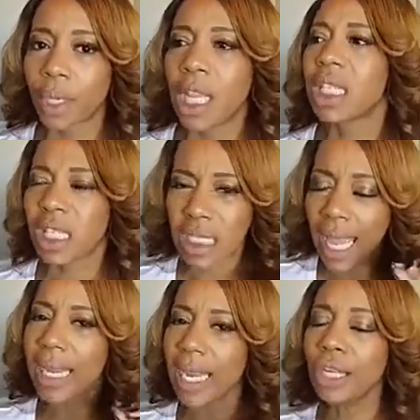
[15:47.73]

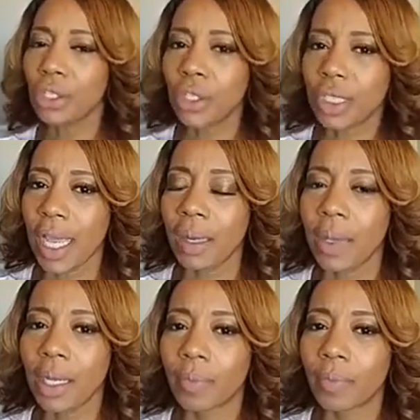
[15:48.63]
Slight
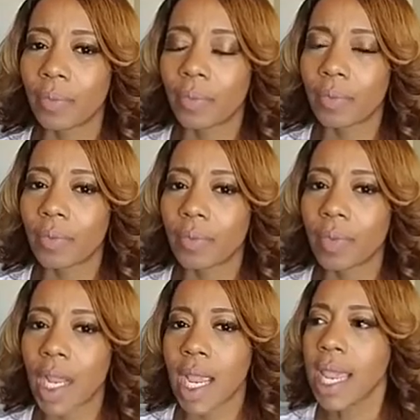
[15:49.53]
entertainment.
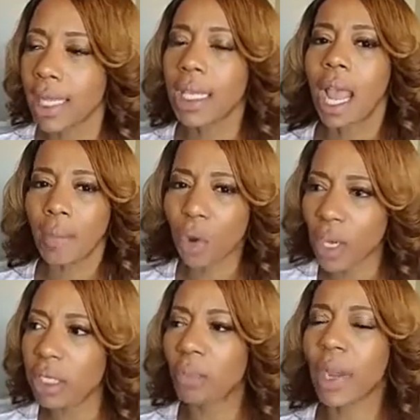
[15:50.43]
Yes, I'm
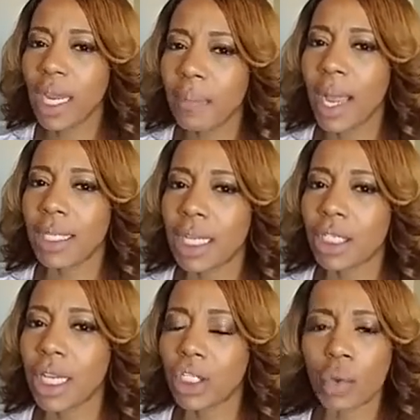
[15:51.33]
going to bring in my
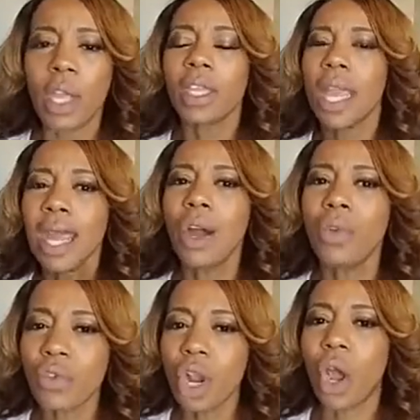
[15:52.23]
DJ. So they
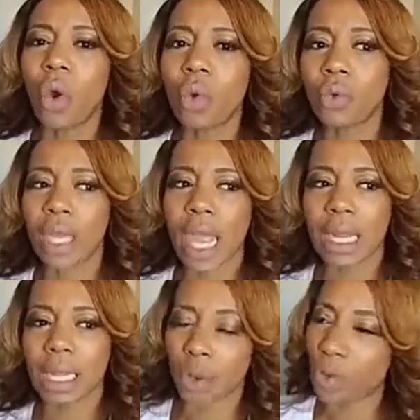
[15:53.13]
don't know
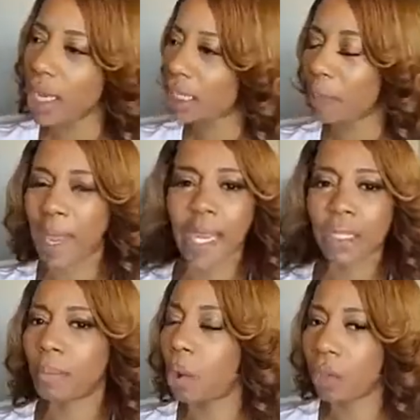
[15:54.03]
that it's
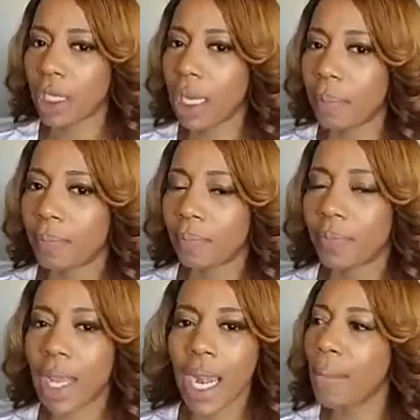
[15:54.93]
pandemonium,
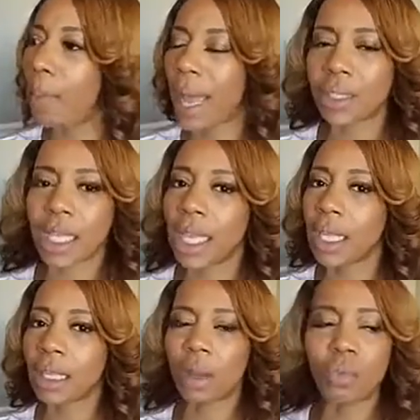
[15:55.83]
that I'm about to hit
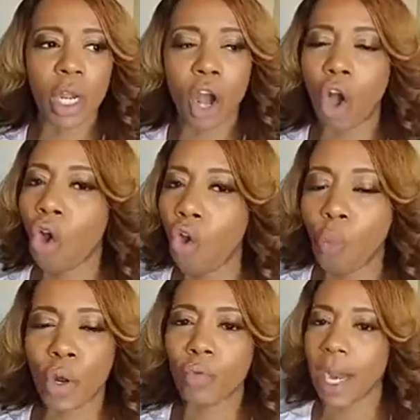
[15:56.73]
them with a whole
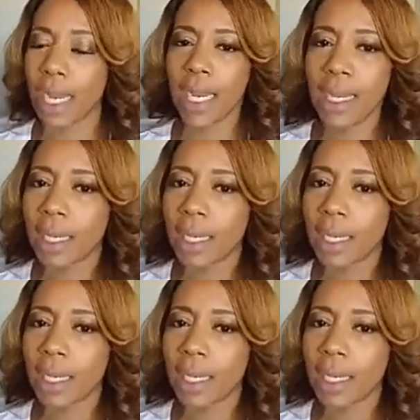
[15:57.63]
parade,